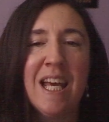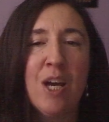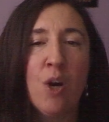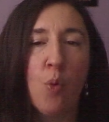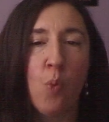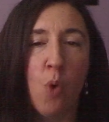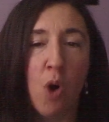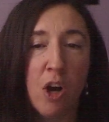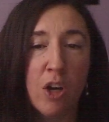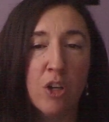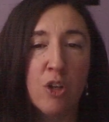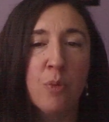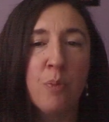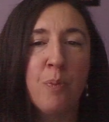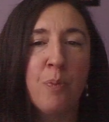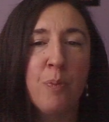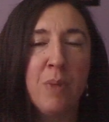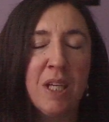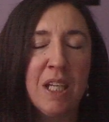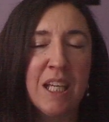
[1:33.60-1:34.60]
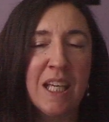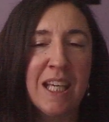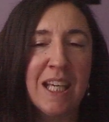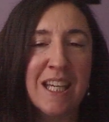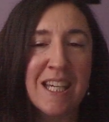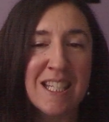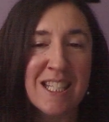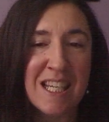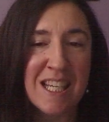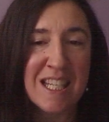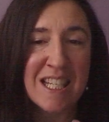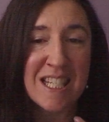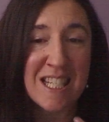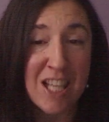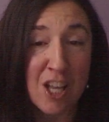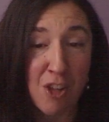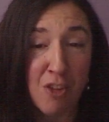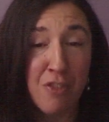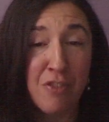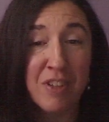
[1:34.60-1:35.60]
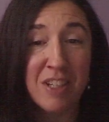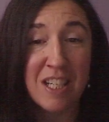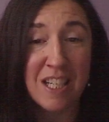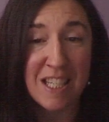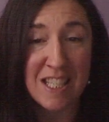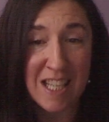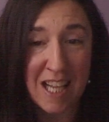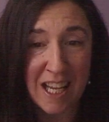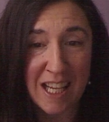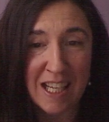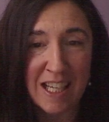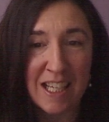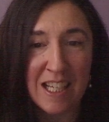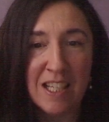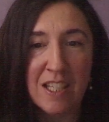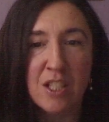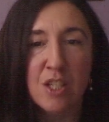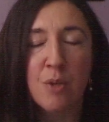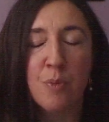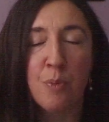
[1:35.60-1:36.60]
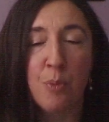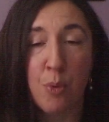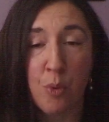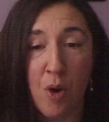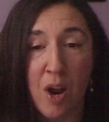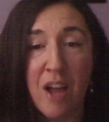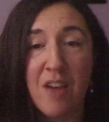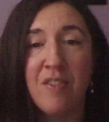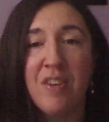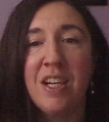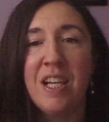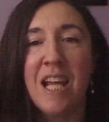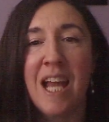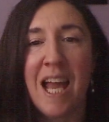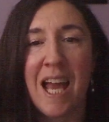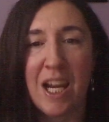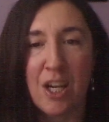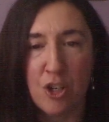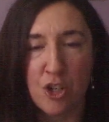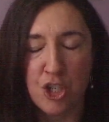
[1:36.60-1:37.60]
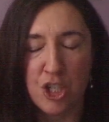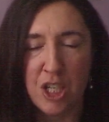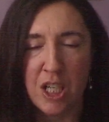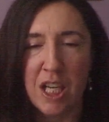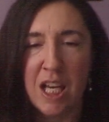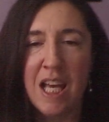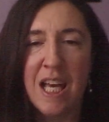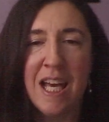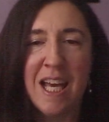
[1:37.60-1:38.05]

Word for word: Water meaning it is a self-contained private energy.